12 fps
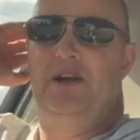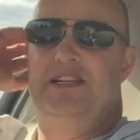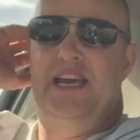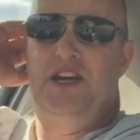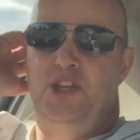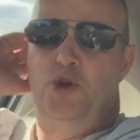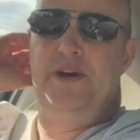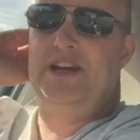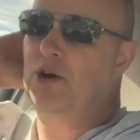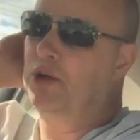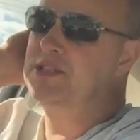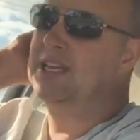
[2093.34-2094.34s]
on a second, the grid
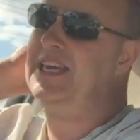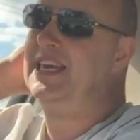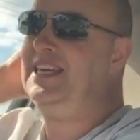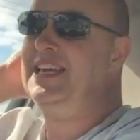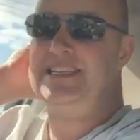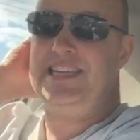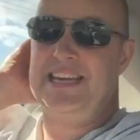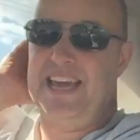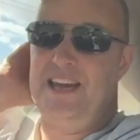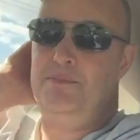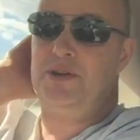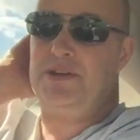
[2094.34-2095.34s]
can't take it. Yes, it
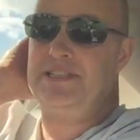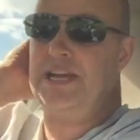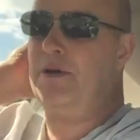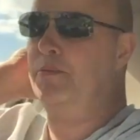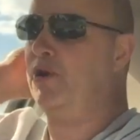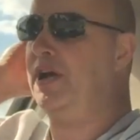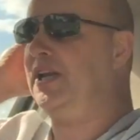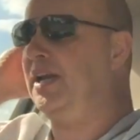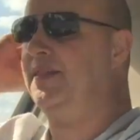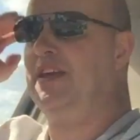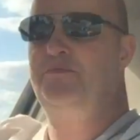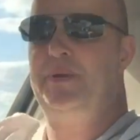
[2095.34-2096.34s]
can, because they're upgrading
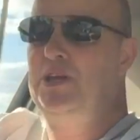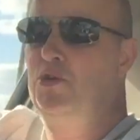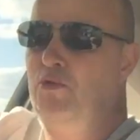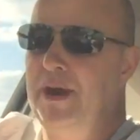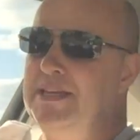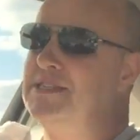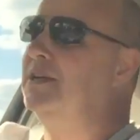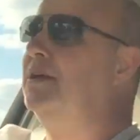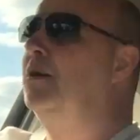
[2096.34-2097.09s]
it. There have been great